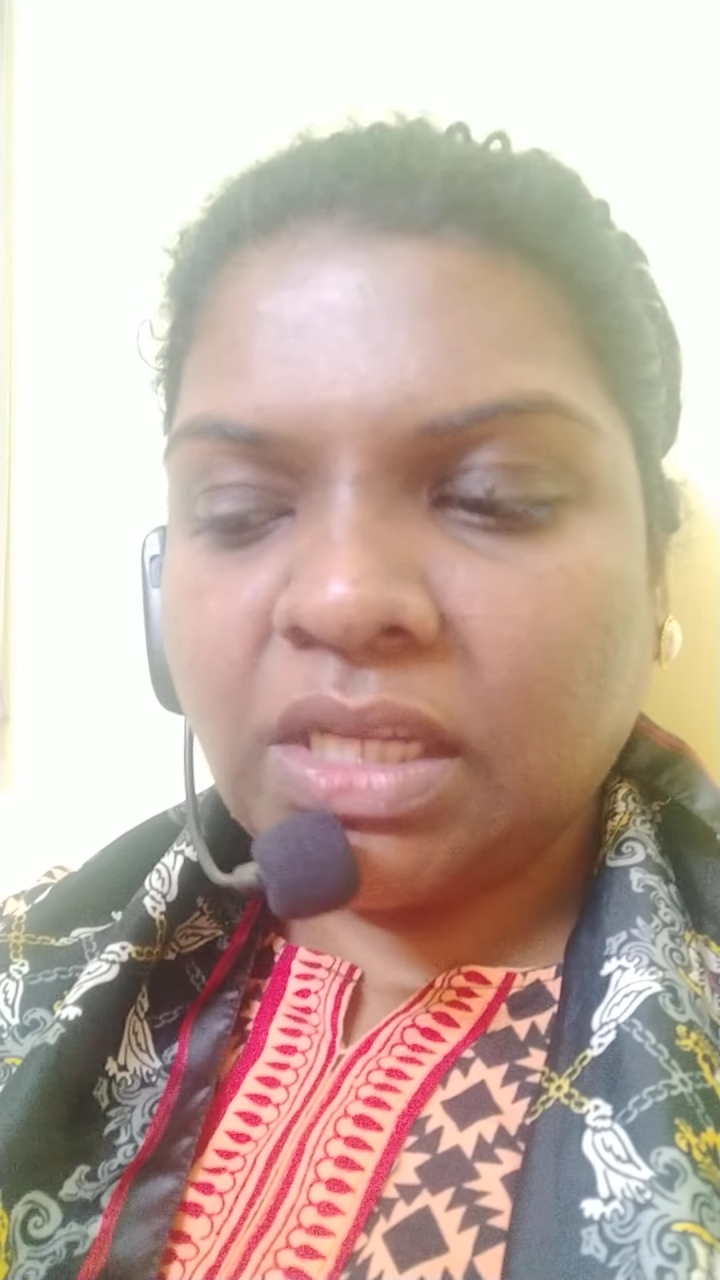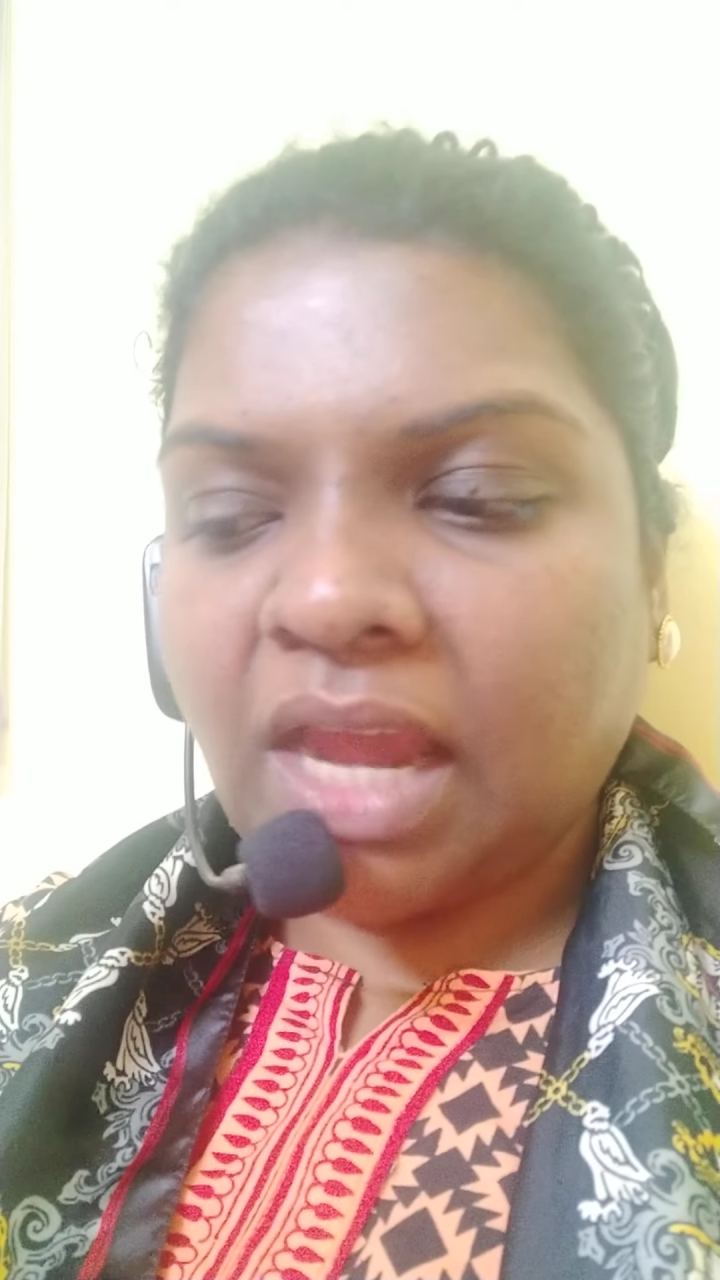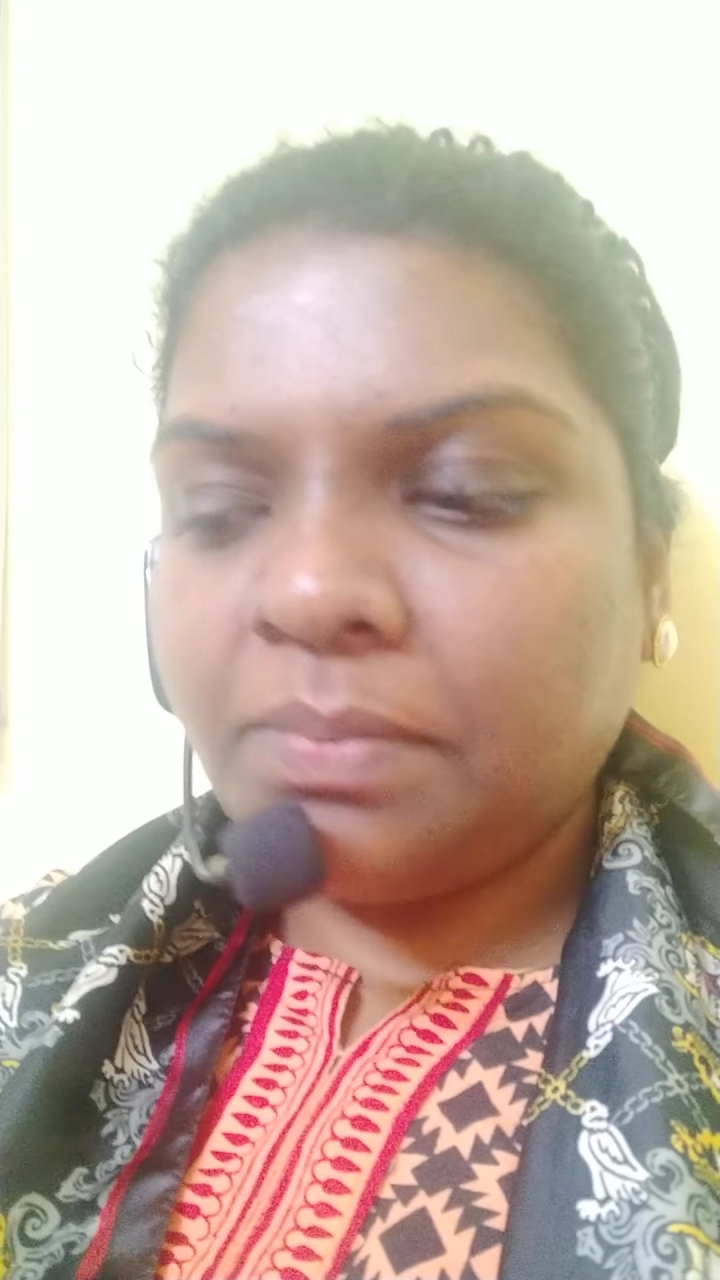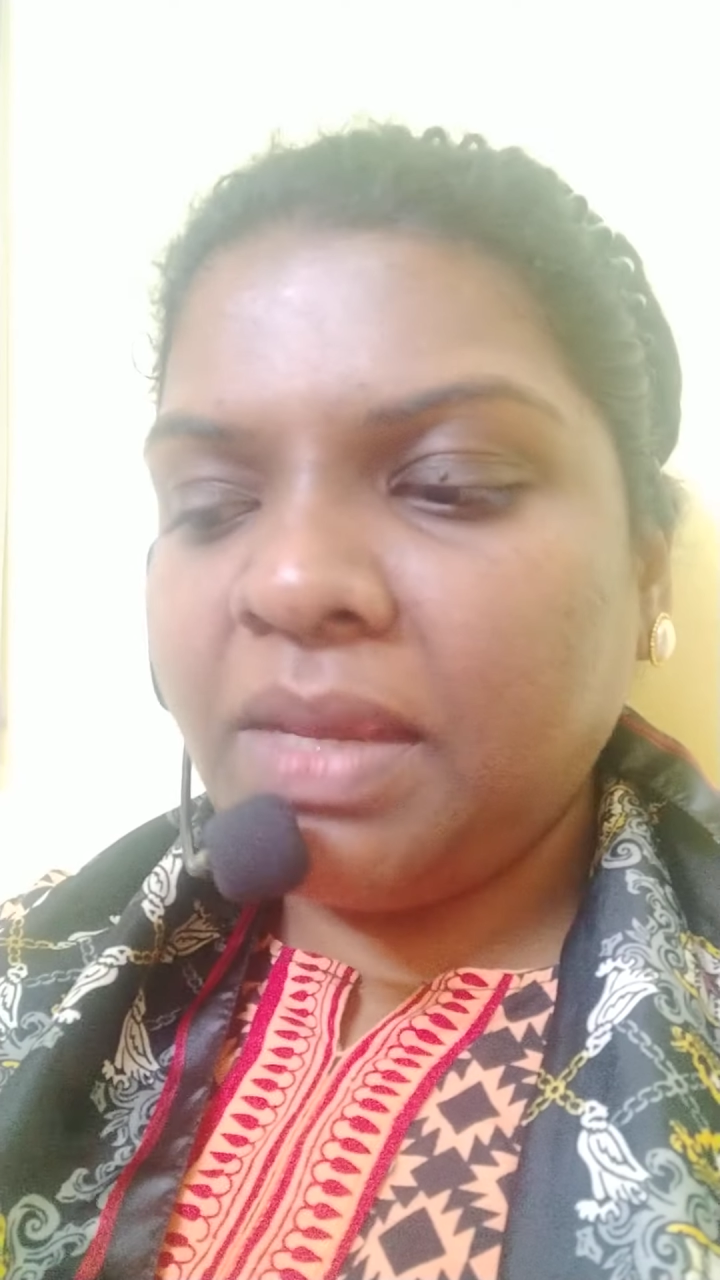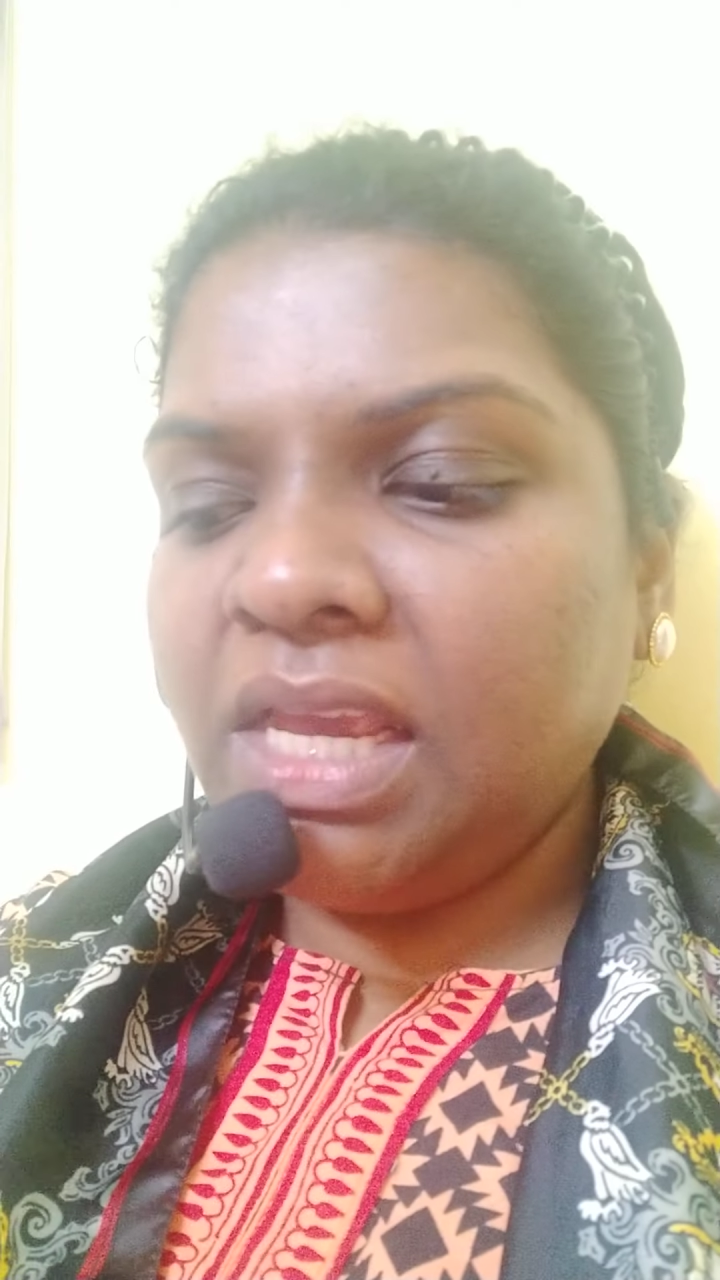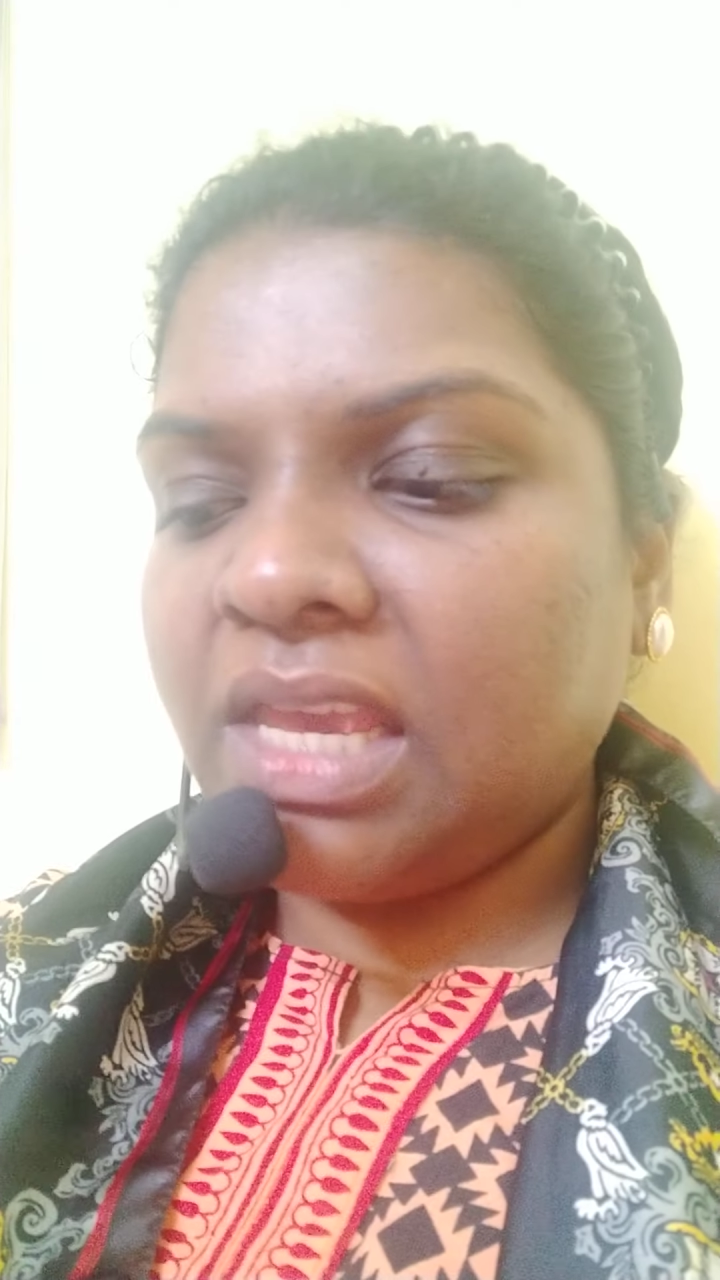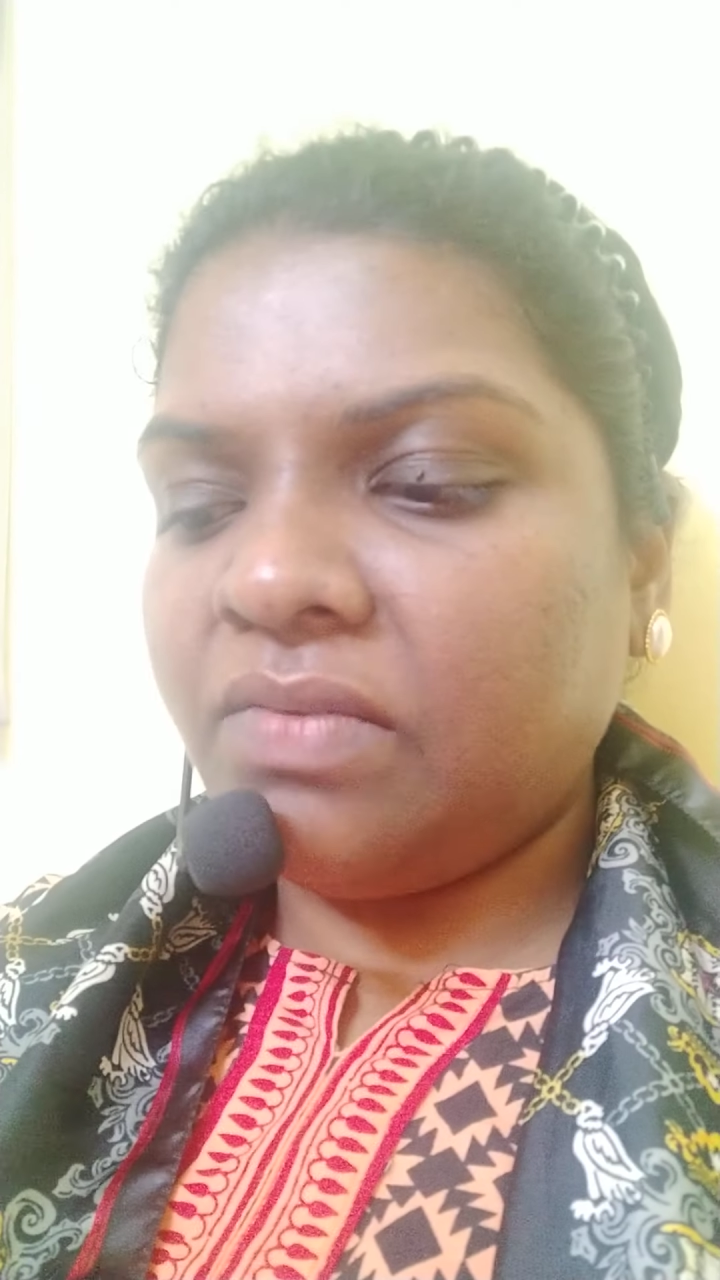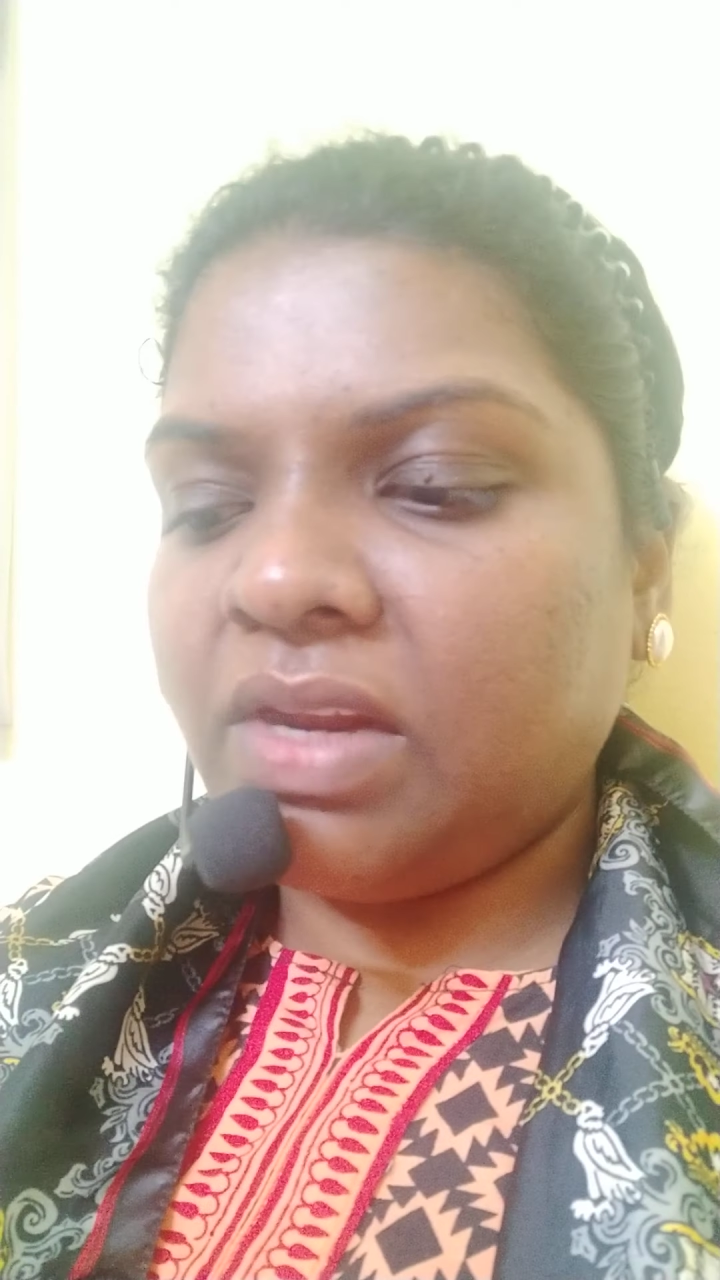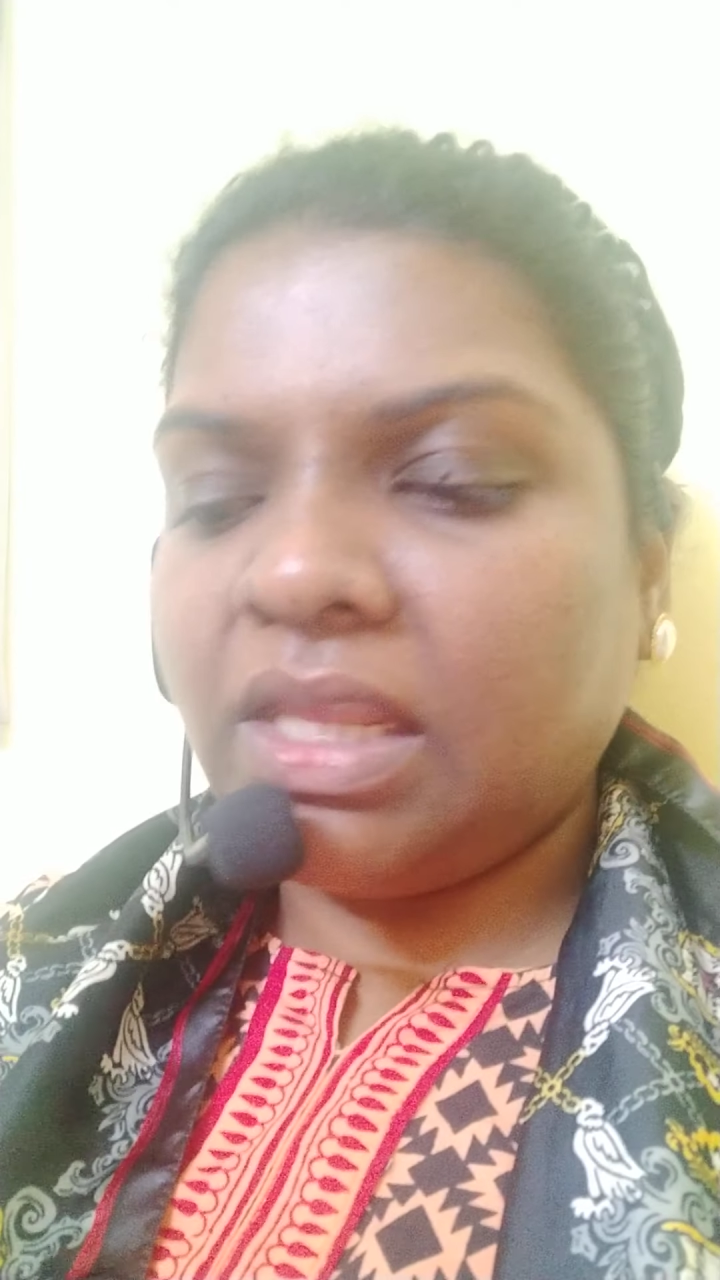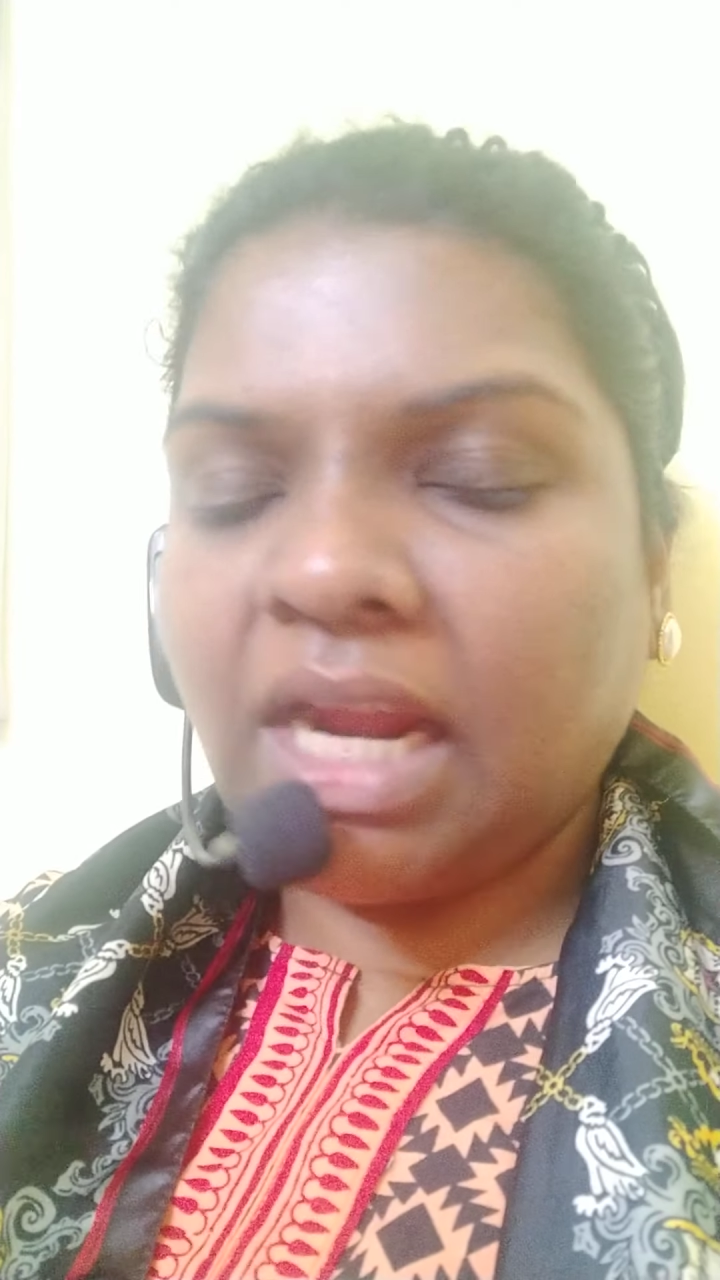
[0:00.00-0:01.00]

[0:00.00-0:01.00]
can be given.